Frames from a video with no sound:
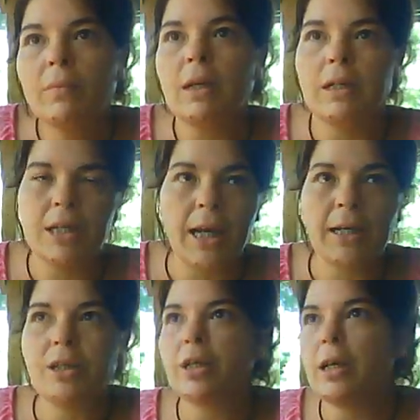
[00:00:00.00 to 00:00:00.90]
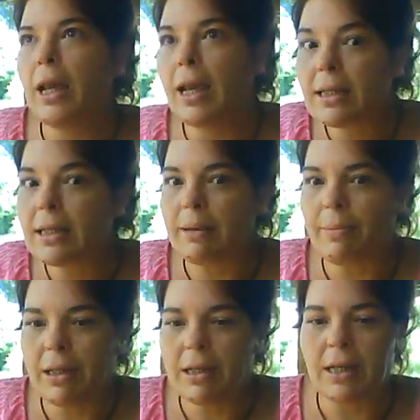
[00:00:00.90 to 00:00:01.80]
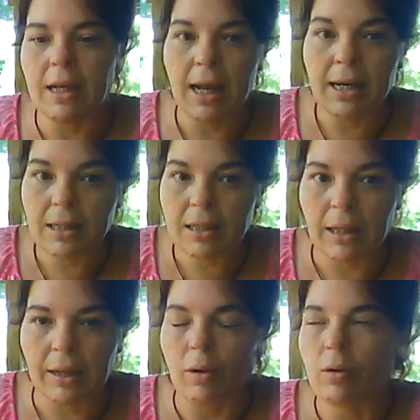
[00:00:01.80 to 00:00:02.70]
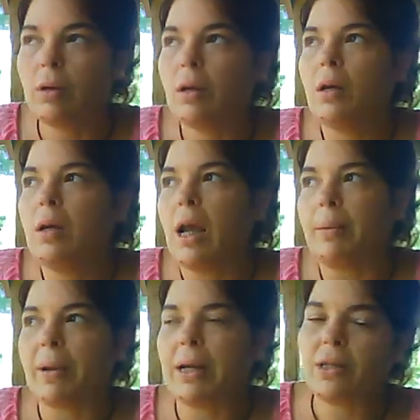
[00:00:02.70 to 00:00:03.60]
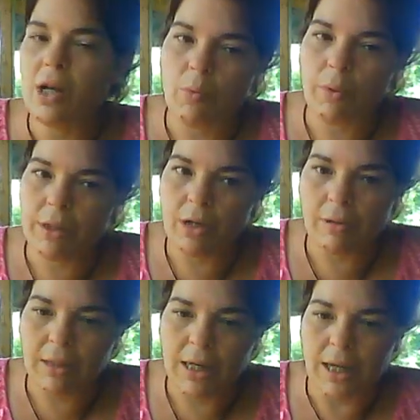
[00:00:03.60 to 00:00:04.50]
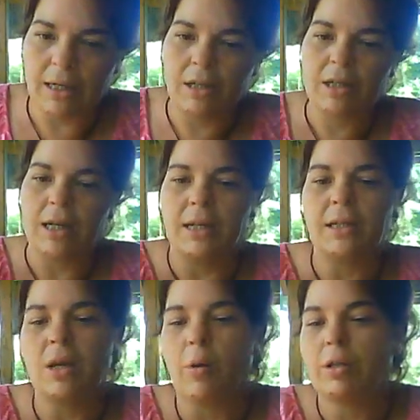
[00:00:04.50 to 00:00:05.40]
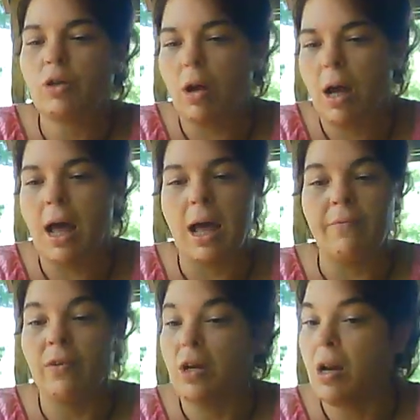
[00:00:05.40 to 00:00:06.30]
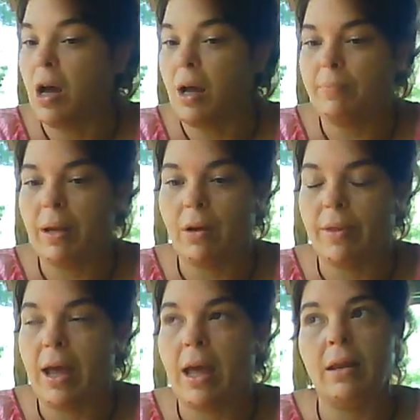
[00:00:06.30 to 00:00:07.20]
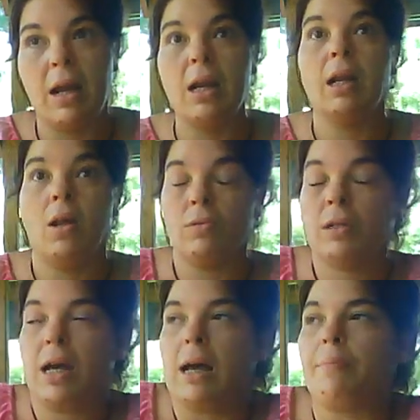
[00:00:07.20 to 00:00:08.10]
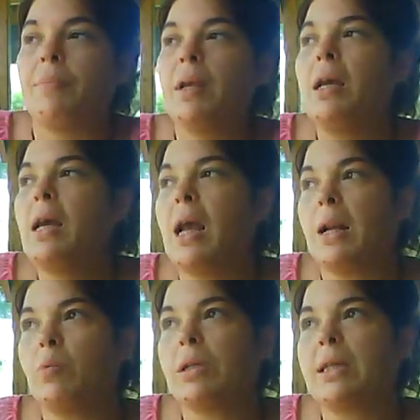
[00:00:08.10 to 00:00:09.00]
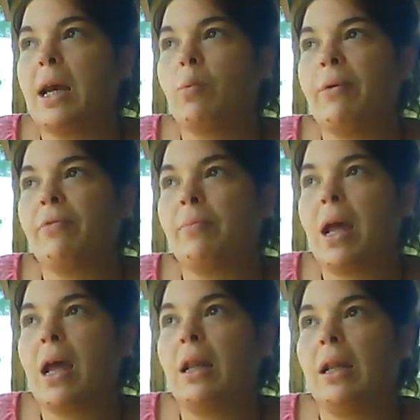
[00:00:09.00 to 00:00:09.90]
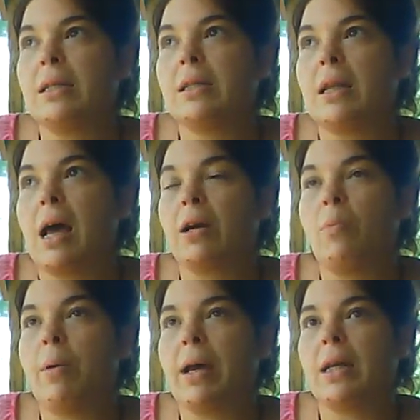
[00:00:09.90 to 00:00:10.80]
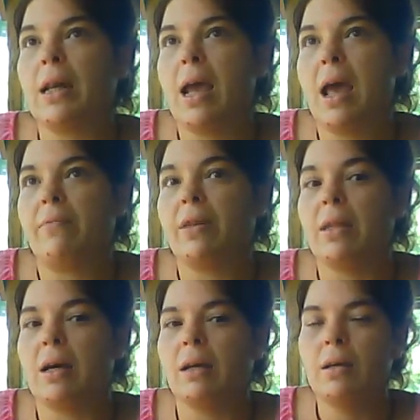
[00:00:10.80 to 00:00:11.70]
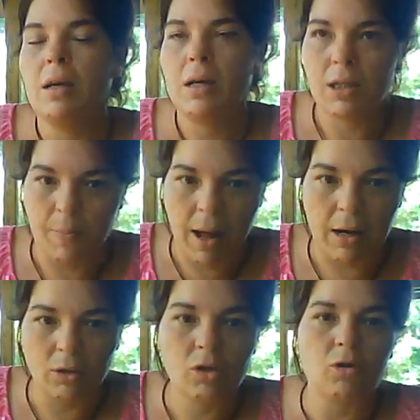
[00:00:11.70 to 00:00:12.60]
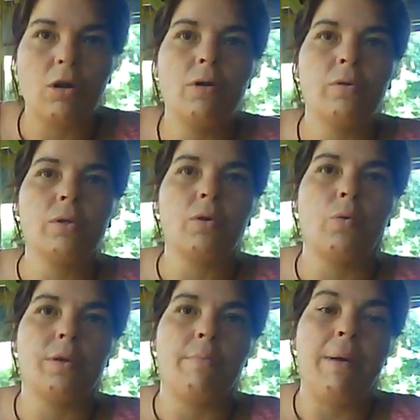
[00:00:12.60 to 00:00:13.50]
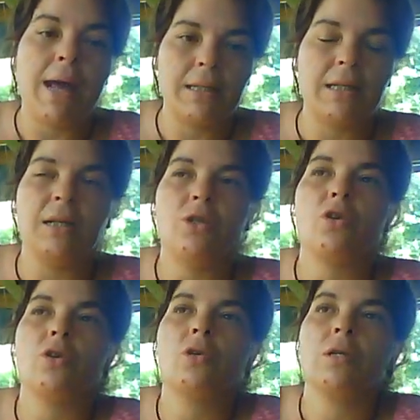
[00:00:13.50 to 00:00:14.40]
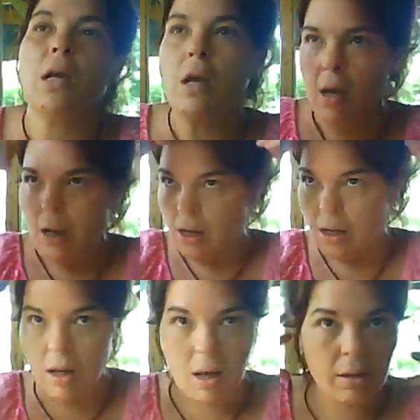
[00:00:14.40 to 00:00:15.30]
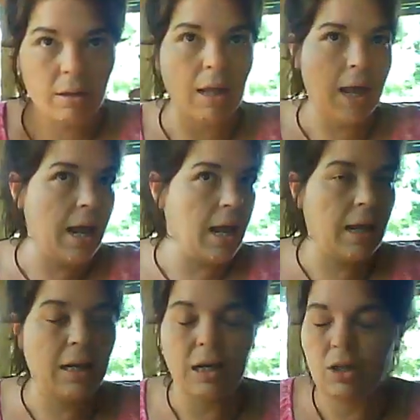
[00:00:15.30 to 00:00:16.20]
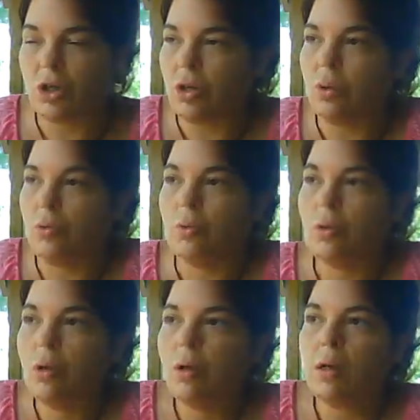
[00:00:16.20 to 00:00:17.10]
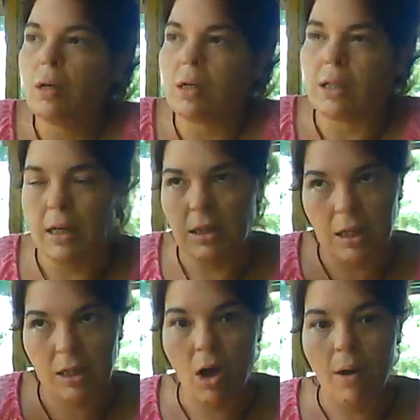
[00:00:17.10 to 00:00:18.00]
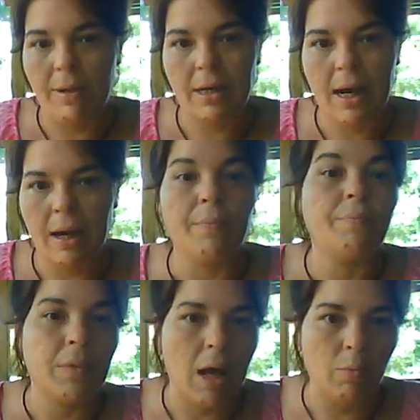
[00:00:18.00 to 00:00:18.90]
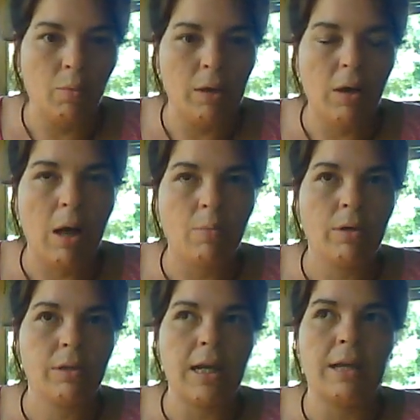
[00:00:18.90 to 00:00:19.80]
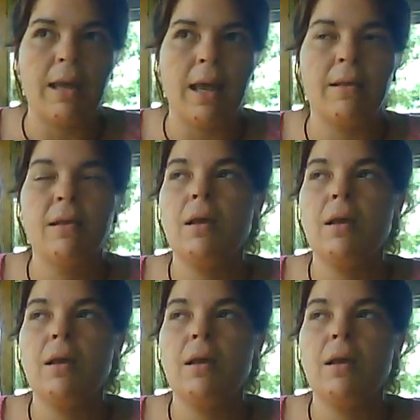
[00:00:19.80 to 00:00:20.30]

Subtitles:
It's THC and CBD, and it's legal. But I don't want to do the THC, so I've not been on that in a long time. And I want to stay away from that unless I go back into having the spinal strokes or the back seizures, the head issue, because it does calm it down. I will say that.